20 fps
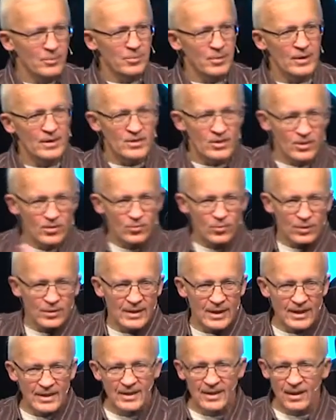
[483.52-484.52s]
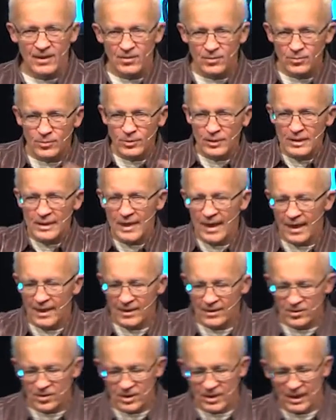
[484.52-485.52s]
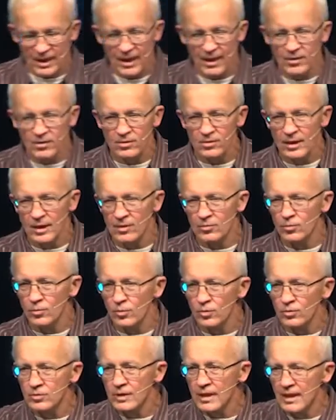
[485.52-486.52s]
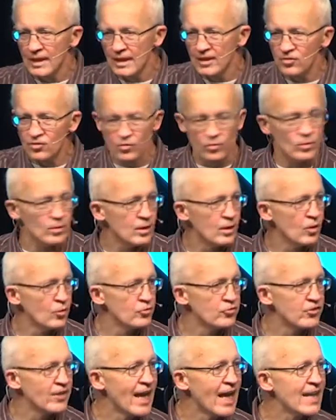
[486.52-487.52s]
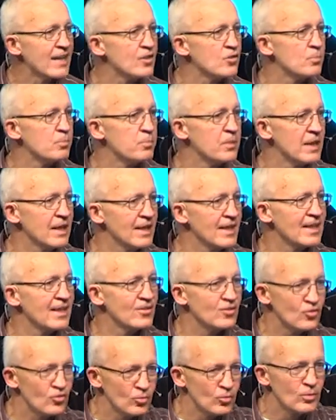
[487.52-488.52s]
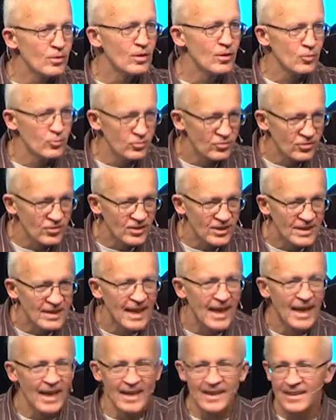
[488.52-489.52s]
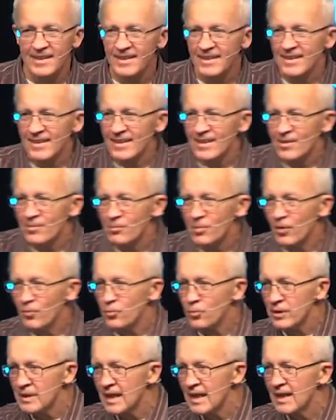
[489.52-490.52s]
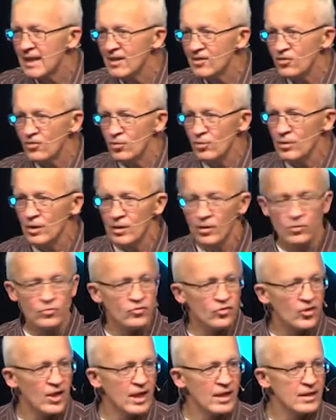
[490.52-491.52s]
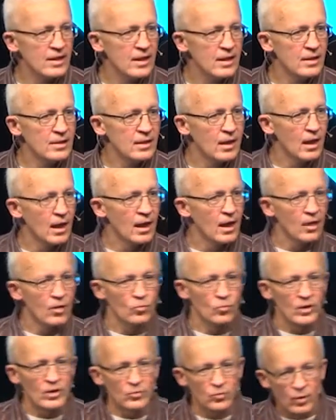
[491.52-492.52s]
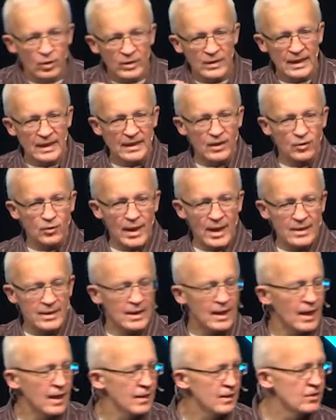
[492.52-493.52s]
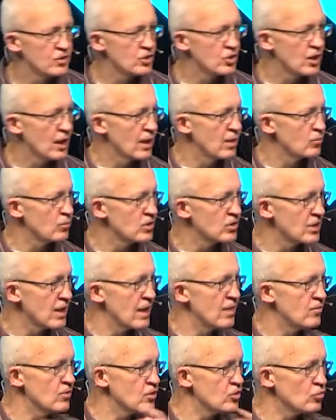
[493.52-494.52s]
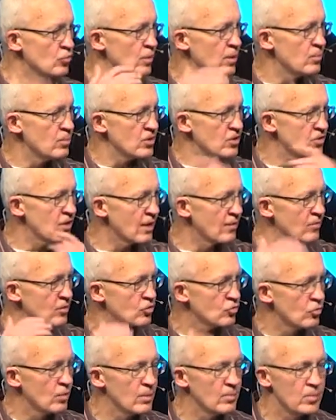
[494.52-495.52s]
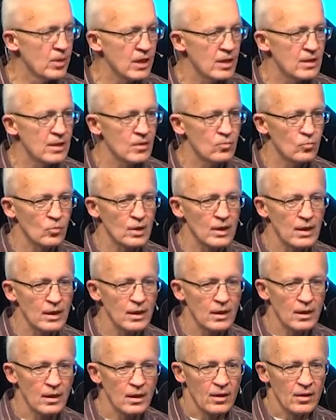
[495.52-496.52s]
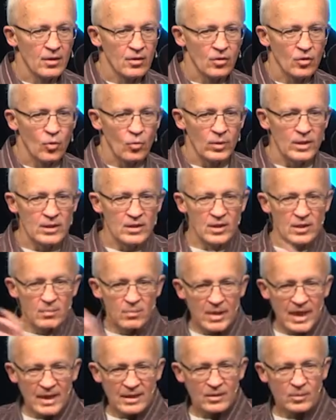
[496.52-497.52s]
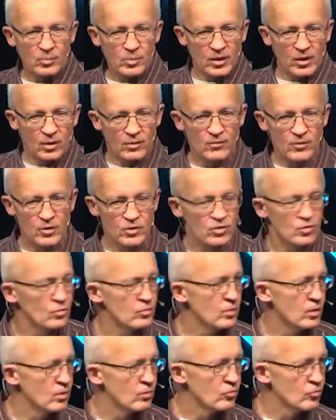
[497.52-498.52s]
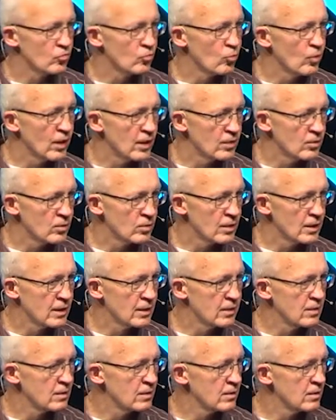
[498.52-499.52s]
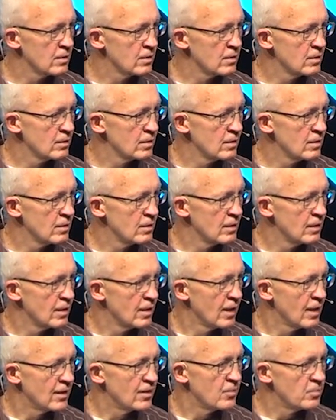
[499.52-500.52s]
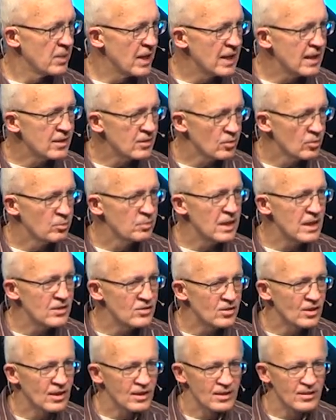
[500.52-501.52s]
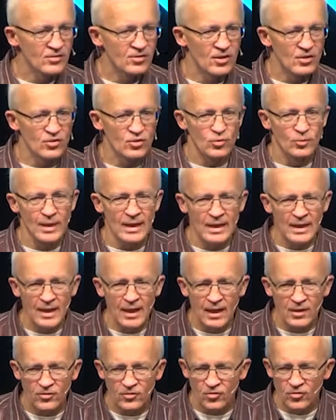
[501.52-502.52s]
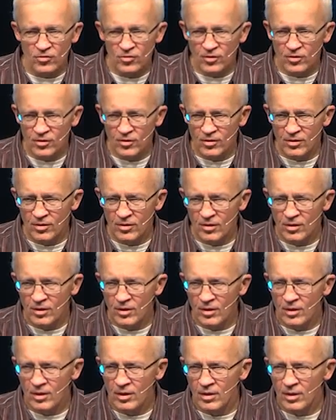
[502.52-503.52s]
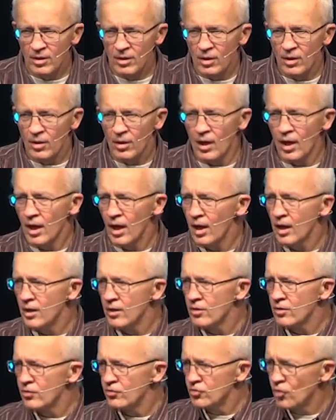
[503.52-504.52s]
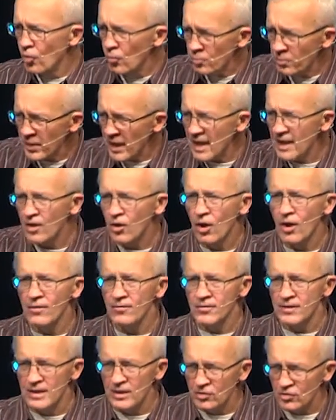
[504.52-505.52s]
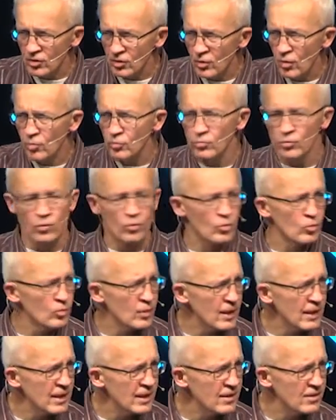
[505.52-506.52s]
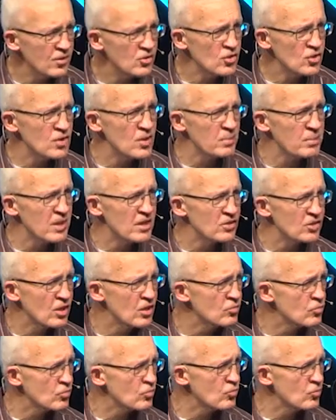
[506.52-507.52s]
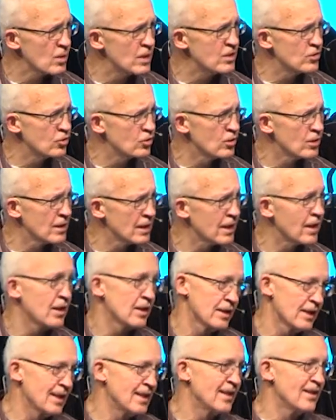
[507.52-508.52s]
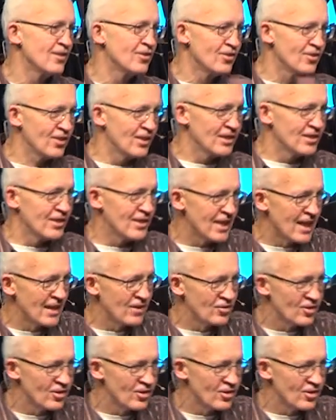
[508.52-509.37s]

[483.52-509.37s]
place, she's working another. We're in college together, and we're getting student loans, not as big as student loans today, but we're getting student loans. And then we work a year out of college, and we save and scrimp and save and scrimp, and then we go into the bank to pay off our student loans way early. And the banker basically says, you're idiots. Don't pay off this loan early. This is the best interest rate you're going to get. He didn't see today's